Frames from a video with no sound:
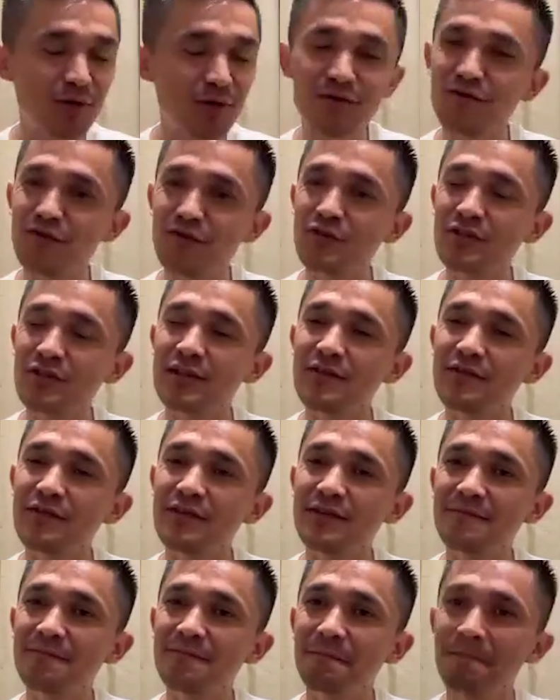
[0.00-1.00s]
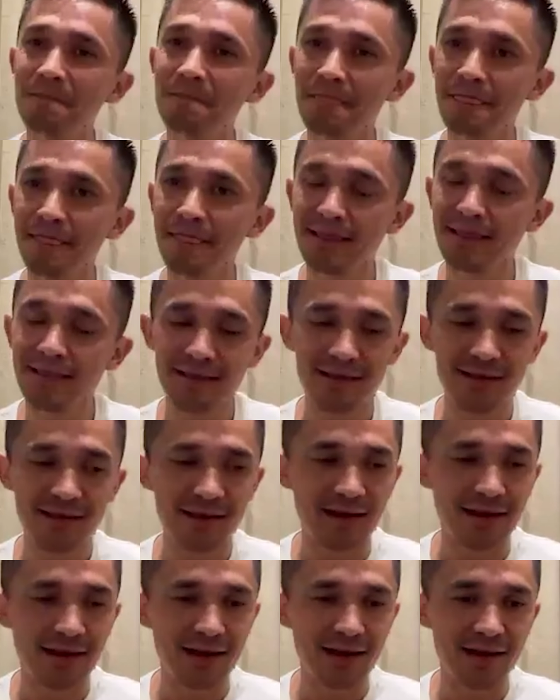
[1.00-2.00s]
to the first 11.
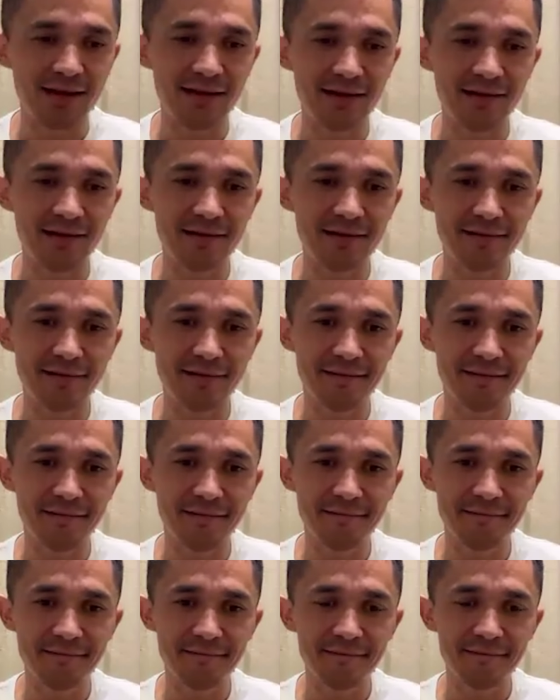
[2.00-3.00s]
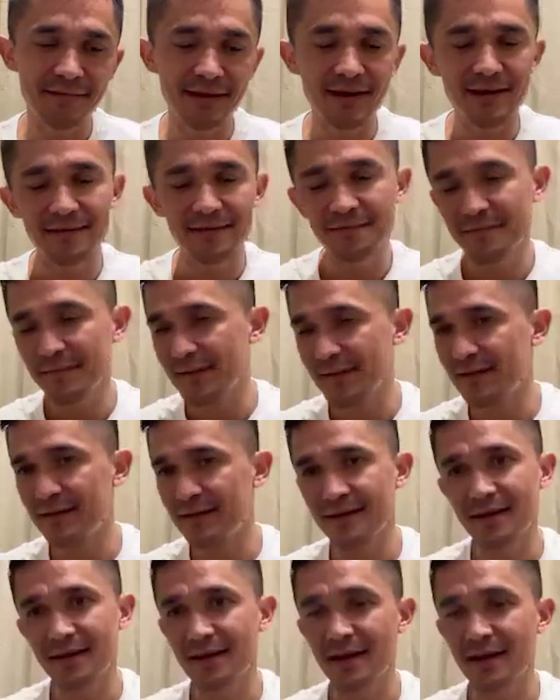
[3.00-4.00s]
And yeah,
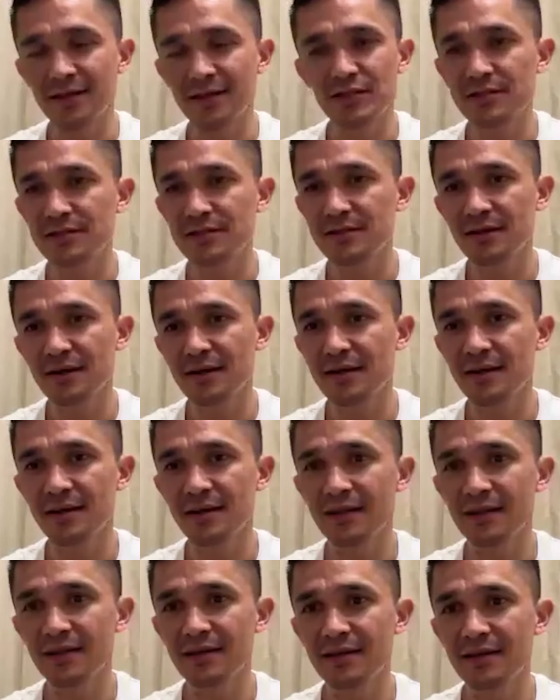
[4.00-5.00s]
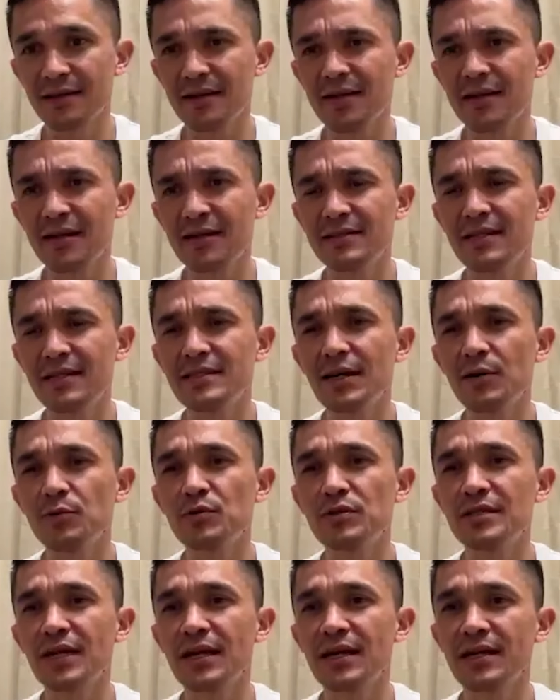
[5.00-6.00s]
and I just, and it's
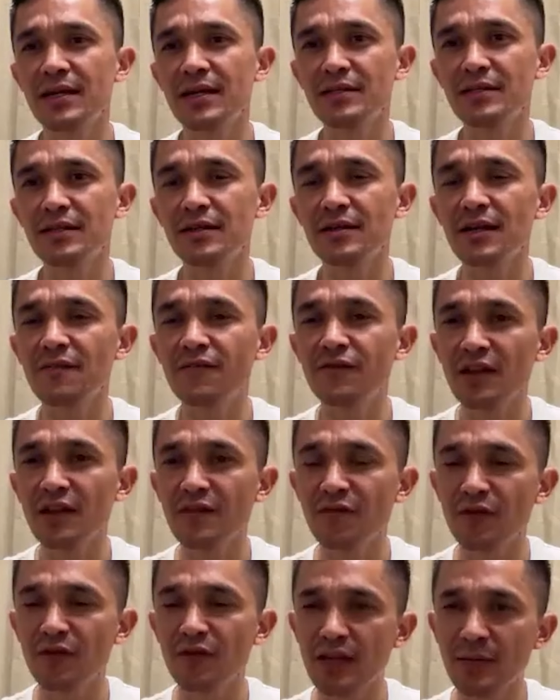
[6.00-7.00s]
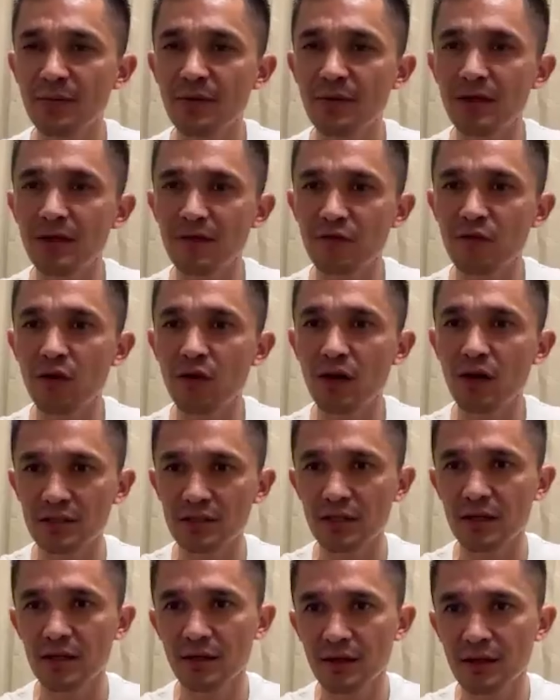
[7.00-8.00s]
outstanding. It's a great feeling for any player, if you
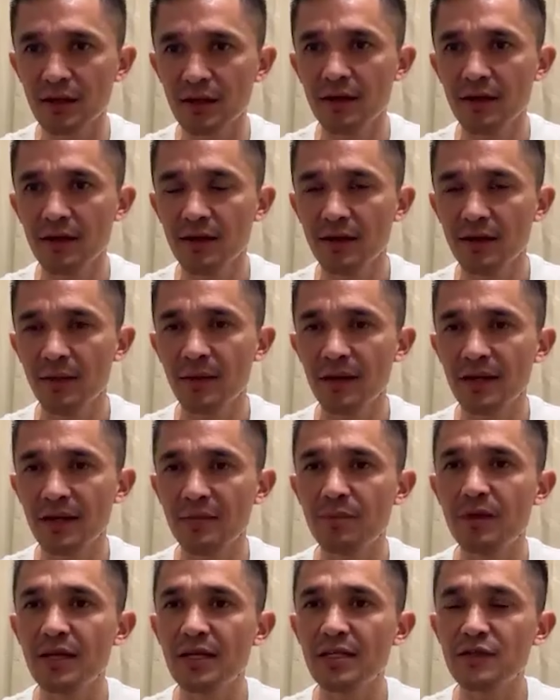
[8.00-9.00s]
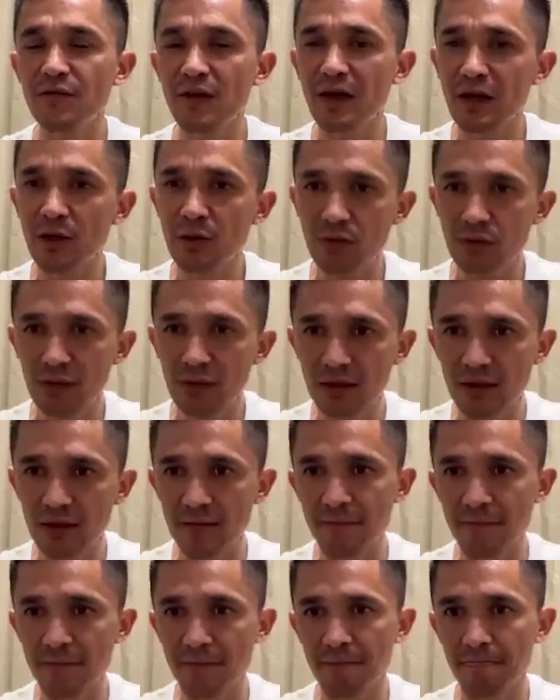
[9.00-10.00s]
ask, that he brings value to the
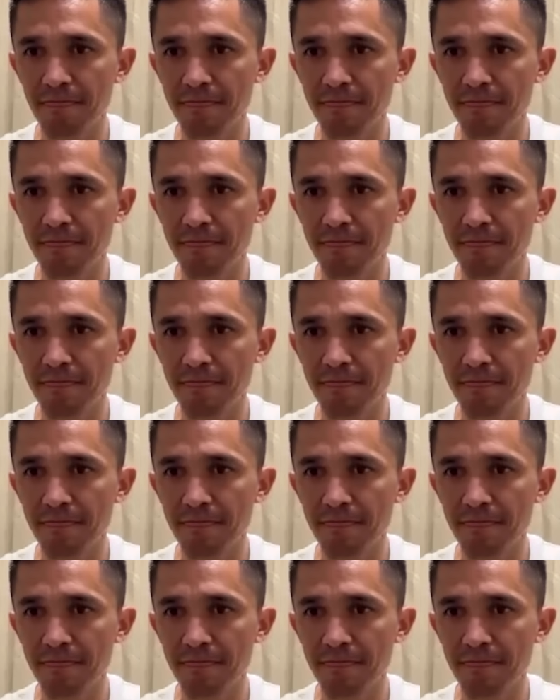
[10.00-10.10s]
team.